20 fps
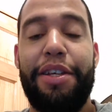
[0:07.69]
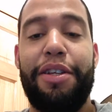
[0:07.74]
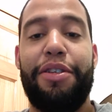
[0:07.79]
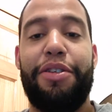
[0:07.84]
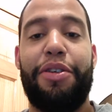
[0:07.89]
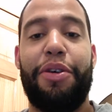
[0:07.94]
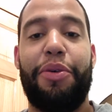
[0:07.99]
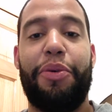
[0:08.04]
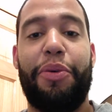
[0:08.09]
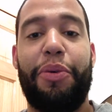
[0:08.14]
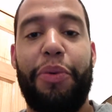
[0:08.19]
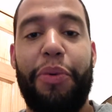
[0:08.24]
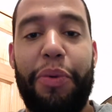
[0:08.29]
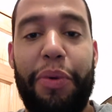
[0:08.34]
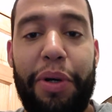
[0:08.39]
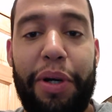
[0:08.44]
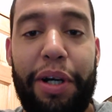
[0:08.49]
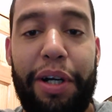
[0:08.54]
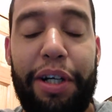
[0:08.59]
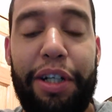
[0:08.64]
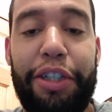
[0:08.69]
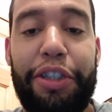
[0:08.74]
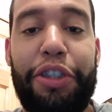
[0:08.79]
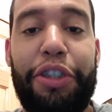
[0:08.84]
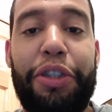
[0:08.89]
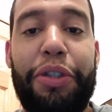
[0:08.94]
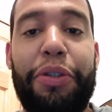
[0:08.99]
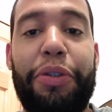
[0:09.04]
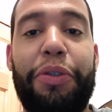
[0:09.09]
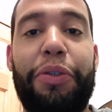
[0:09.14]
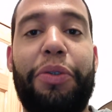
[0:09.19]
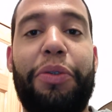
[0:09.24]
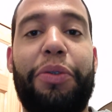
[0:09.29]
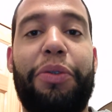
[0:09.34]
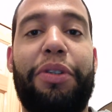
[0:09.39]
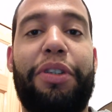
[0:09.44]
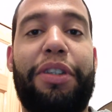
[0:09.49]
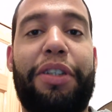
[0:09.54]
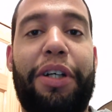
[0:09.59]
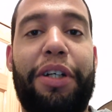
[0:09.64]
So, our
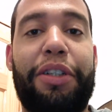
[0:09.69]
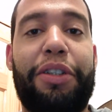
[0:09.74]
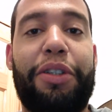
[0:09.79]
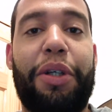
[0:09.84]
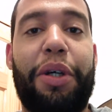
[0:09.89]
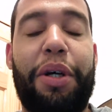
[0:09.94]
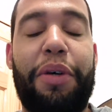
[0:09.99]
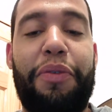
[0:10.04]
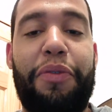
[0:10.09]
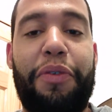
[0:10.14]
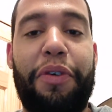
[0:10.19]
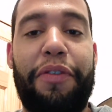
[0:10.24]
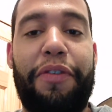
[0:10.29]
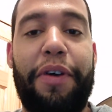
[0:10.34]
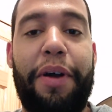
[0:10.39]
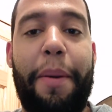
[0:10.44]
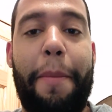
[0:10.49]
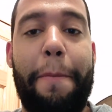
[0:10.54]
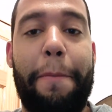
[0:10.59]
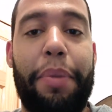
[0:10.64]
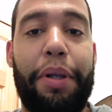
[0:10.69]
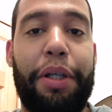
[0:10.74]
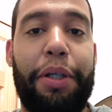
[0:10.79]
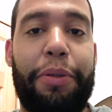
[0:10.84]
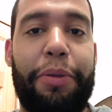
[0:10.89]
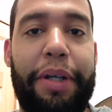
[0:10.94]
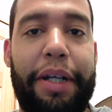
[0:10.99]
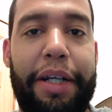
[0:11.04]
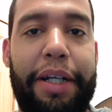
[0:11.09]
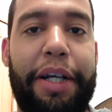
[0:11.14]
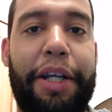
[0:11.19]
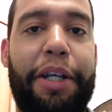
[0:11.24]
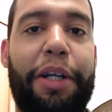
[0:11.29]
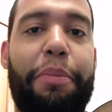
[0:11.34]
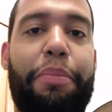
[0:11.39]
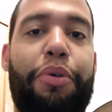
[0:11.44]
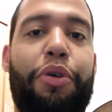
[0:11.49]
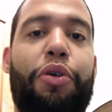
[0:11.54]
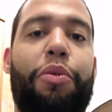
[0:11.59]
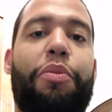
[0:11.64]
show starts off with Bully Ray cutting a
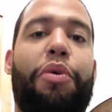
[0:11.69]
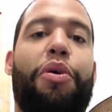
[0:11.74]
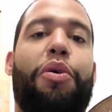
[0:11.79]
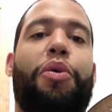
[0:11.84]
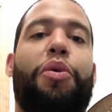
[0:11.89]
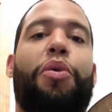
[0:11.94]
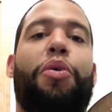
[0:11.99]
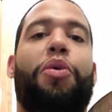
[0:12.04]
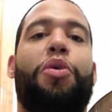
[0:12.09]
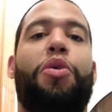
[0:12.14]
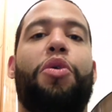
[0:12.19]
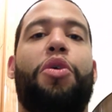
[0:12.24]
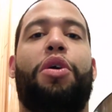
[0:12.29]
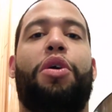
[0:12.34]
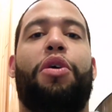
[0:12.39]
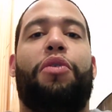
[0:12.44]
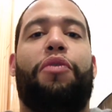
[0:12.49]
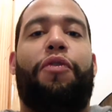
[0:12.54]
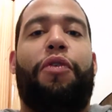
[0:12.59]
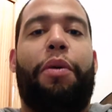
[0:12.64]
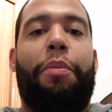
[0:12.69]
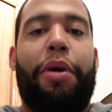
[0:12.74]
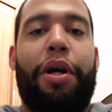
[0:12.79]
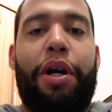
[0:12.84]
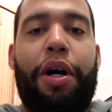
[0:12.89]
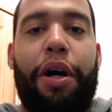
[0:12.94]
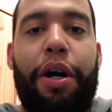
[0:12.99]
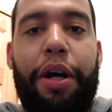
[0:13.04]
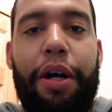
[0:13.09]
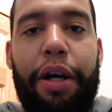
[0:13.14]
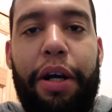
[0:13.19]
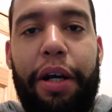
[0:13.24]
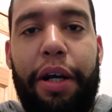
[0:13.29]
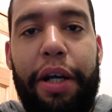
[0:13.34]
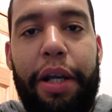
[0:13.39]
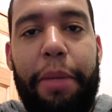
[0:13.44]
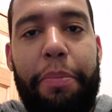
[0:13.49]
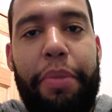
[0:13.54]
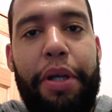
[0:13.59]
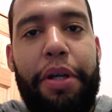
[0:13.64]
promo from a car.
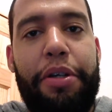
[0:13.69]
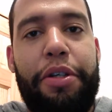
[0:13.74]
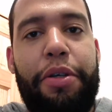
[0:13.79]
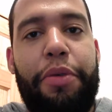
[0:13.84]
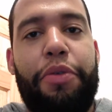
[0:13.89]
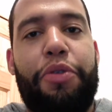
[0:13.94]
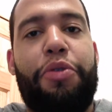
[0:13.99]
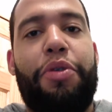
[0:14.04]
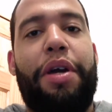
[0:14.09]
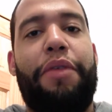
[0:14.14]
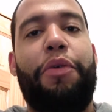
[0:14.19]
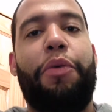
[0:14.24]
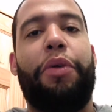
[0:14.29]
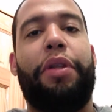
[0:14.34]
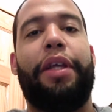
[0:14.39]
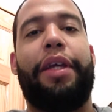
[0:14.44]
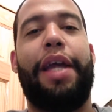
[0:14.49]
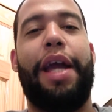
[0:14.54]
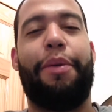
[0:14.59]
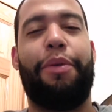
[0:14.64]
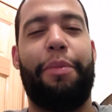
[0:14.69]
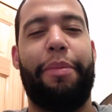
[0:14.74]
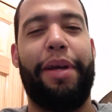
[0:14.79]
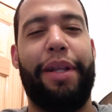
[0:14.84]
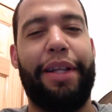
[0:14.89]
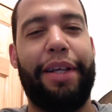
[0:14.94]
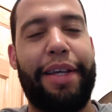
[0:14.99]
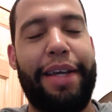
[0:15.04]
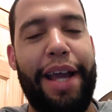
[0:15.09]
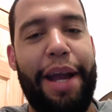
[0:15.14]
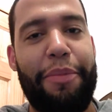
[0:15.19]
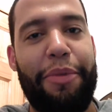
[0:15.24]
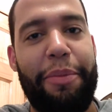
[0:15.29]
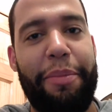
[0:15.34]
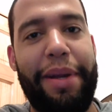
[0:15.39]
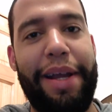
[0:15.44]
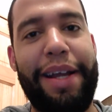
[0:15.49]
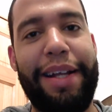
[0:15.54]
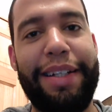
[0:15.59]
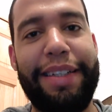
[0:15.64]
It appears he was driving with the cameraman. The
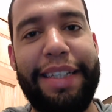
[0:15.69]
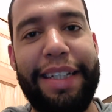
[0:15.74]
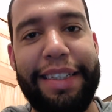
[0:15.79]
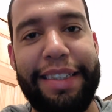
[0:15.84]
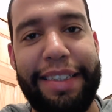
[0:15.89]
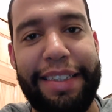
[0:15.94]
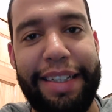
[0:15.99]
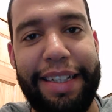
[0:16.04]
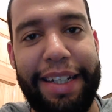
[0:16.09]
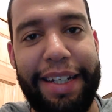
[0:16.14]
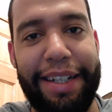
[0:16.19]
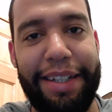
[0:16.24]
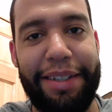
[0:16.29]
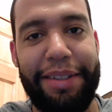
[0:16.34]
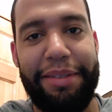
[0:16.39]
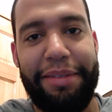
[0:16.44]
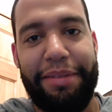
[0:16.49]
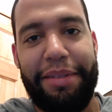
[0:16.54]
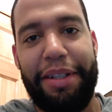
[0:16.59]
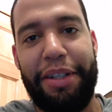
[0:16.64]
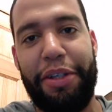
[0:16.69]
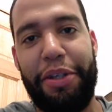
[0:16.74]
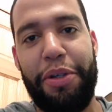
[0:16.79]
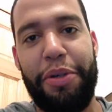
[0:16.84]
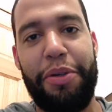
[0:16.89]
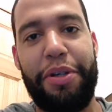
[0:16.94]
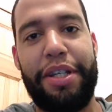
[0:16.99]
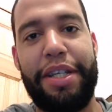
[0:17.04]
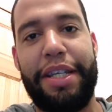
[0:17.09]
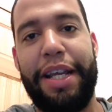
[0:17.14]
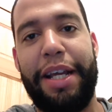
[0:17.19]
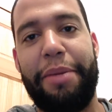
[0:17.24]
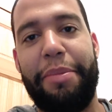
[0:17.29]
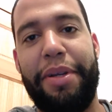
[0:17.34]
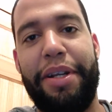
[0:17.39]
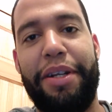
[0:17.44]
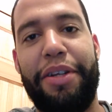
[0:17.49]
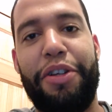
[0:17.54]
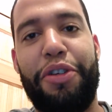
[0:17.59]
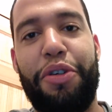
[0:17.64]
cameraman tends to get a huge
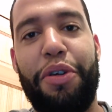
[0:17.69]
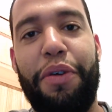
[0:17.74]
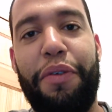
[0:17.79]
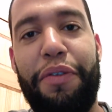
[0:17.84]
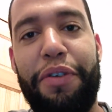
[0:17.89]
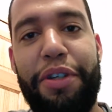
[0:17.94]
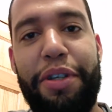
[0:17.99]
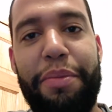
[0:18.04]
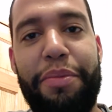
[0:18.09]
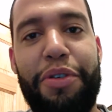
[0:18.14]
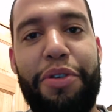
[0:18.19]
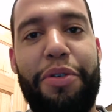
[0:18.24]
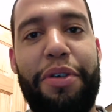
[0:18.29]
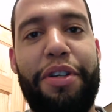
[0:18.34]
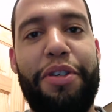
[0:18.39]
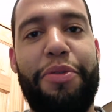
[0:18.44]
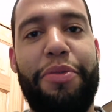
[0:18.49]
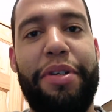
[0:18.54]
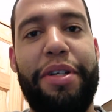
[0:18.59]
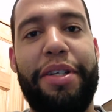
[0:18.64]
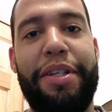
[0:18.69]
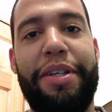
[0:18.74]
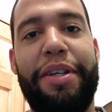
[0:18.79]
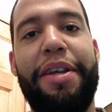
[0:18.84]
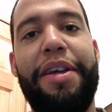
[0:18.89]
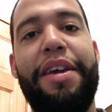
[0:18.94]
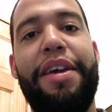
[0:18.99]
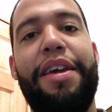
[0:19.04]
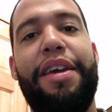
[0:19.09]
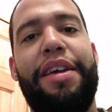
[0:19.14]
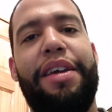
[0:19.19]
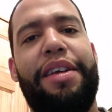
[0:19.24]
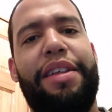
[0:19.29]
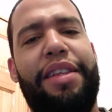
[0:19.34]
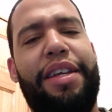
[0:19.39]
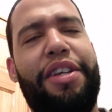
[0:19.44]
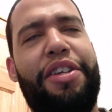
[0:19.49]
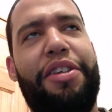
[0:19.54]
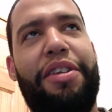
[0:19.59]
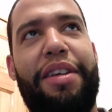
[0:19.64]
segment in the show for some strange reason.
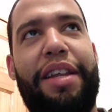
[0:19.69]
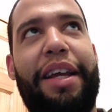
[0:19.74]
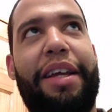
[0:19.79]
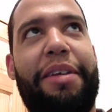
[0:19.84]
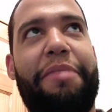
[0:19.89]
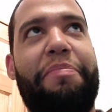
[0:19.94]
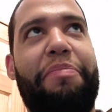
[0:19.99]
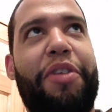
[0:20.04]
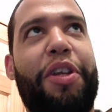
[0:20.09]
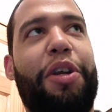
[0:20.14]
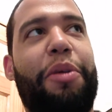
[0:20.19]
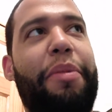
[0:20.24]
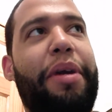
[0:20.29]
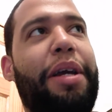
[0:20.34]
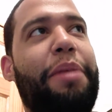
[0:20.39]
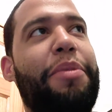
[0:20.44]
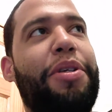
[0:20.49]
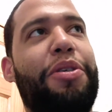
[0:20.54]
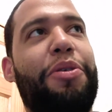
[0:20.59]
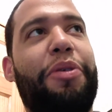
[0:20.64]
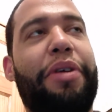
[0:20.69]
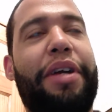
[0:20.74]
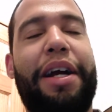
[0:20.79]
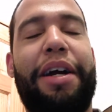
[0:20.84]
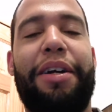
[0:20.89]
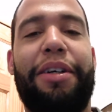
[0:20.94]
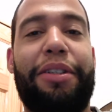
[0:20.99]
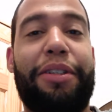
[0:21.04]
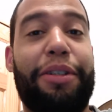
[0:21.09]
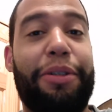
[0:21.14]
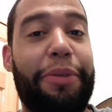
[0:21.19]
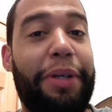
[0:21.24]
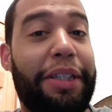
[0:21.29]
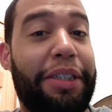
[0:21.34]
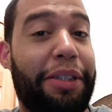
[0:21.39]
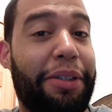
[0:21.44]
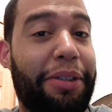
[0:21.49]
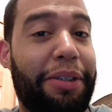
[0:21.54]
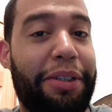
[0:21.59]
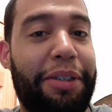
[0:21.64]
They should, make him his own character, a
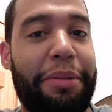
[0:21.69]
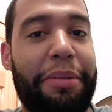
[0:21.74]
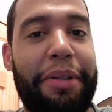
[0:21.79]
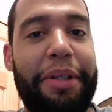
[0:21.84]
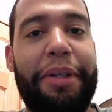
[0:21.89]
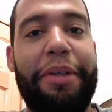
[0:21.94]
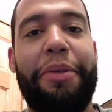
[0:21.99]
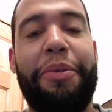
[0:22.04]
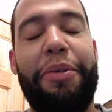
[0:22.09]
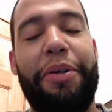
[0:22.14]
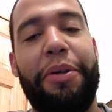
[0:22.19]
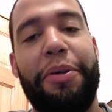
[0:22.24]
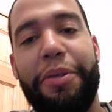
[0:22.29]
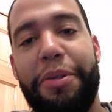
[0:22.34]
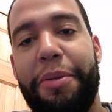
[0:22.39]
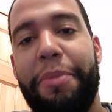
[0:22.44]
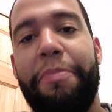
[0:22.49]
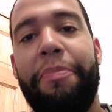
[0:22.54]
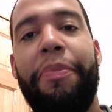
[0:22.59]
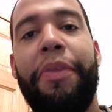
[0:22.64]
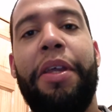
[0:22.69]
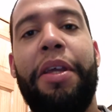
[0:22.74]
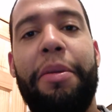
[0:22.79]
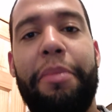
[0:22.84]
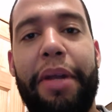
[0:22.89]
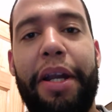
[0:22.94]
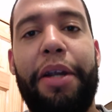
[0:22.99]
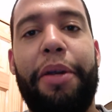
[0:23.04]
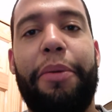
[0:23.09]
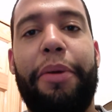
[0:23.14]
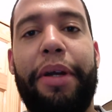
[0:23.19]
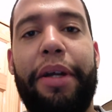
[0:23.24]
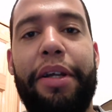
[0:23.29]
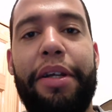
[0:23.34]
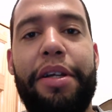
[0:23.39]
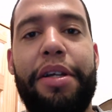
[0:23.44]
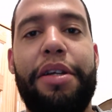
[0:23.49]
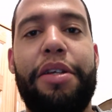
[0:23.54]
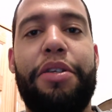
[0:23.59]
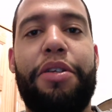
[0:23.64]
wrestler or something. Who knows? But anyway,
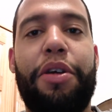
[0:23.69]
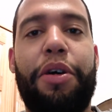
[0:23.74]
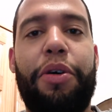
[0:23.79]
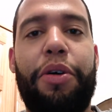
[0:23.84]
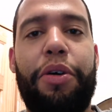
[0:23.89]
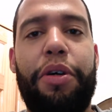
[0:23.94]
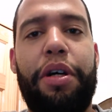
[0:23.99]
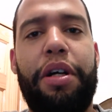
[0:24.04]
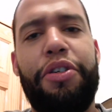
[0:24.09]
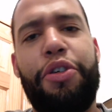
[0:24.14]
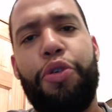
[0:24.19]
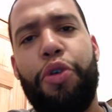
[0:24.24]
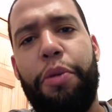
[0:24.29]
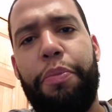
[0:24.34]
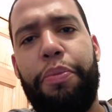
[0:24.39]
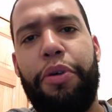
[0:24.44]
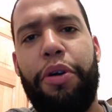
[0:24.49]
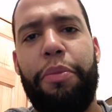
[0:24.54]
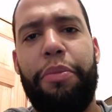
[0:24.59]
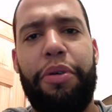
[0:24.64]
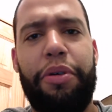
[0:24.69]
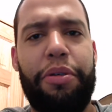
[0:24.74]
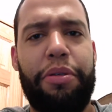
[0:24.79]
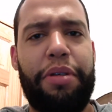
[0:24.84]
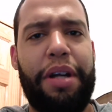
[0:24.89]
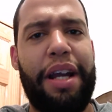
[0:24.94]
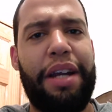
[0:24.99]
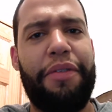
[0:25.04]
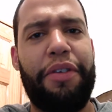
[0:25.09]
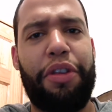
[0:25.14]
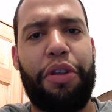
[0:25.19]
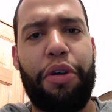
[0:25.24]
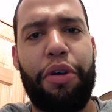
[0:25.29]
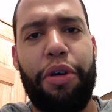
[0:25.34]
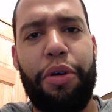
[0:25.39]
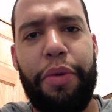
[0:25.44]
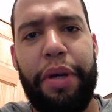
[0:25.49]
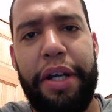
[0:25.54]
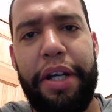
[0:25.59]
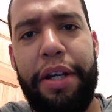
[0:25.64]
so a short promo, kind of a
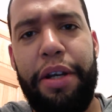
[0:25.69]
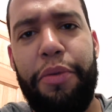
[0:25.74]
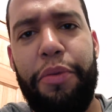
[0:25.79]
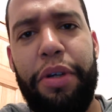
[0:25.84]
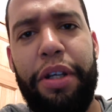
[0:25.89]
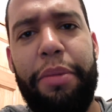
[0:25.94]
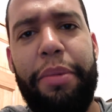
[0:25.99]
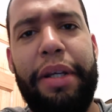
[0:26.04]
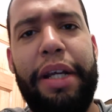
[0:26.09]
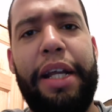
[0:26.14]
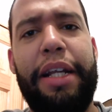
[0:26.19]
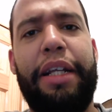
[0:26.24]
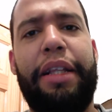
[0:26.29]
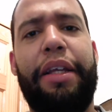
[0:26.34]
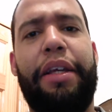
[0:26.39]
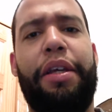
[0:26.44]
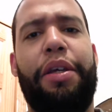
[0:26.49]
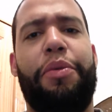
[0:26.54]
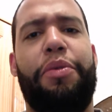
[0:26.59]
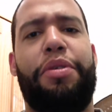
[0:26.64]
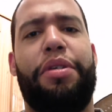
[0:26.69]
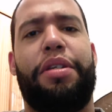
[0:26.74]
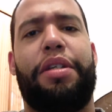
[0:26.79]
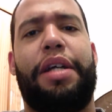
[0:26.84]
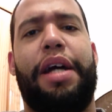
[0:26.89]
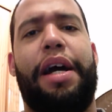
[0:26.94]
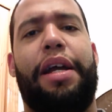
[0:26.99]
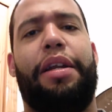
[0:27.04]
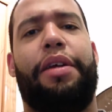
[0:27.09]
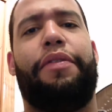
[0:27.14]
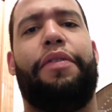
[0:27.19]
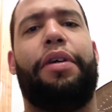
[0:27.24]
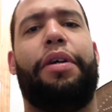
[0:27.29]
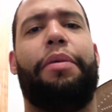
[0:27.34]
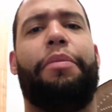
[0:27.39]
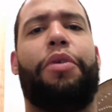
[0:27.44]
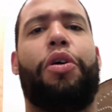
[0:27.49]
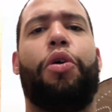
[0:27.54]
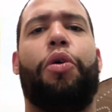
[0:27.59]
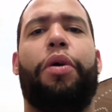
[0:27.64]
throwaway, didn't really mean anything. He was just kind of
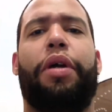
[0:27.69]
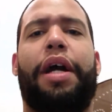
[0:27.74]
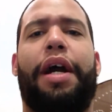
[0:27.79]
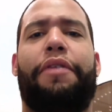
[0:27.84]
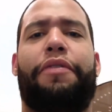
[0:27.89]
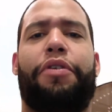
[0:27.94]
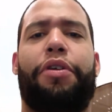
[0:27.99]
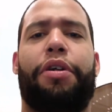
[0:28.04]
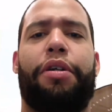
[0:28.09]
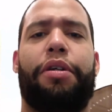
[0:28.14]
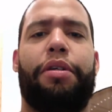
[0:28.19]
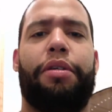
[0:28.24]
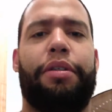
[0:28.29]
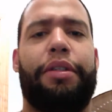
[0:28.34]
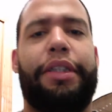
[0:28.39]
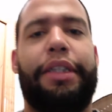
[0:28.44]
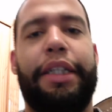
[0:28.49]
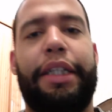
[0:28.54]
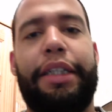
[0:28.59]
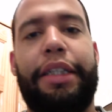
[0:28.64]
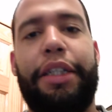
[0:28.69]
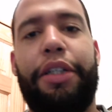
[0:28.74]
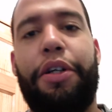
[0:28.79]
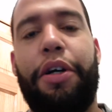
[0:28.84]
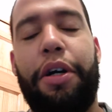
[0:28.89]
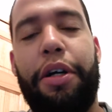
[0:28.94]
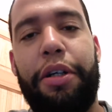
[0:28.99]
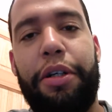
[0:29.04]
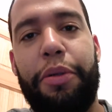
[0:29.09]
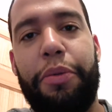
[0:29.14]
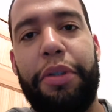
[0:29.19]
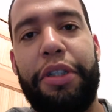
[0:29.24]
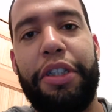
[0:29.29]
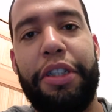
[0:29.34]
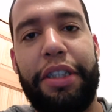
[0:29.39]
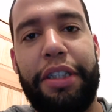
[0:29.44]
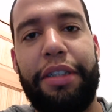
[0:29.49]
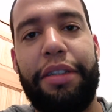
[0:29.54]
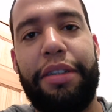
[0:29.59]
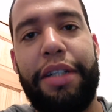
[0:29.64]
going after Dixie Carter, which
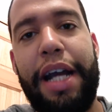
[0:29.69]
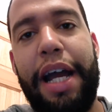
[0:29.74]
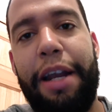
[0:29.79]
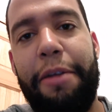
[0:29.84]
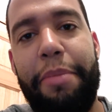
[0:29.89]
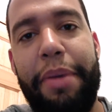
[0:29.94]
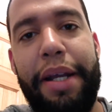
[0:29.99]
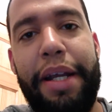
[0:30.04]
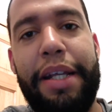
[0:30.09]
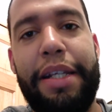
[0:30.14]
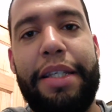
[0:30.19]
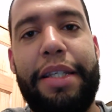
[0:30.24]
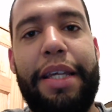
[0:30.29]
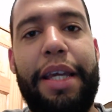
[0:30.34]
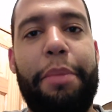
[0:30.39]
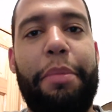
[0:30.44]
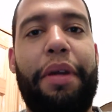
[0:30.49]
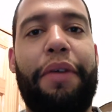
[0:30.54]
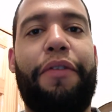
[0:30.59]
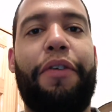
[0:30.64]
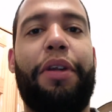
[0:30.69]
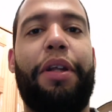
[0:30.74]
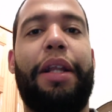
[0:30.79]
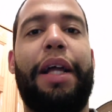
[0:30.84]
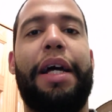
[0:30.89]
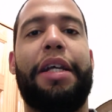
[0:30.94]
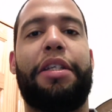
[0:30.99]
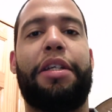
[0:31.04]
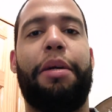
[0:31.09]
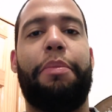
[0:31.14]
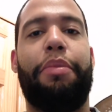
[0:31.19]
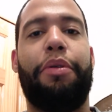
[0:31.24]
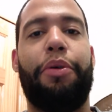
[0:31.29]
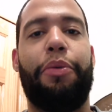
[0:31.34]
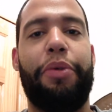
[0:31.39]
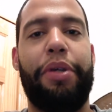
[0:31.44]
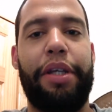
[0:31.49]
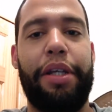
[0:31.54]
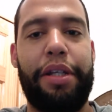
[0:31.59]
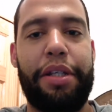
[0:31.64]
has kind of been his gimmick for the last couple
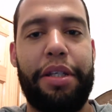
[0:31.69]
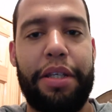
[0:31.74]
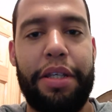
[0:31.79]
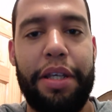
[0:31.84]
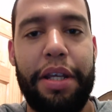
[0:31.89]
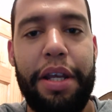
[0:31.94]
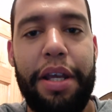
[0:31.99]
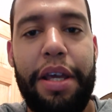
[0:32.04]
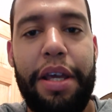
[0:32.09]
of weeks.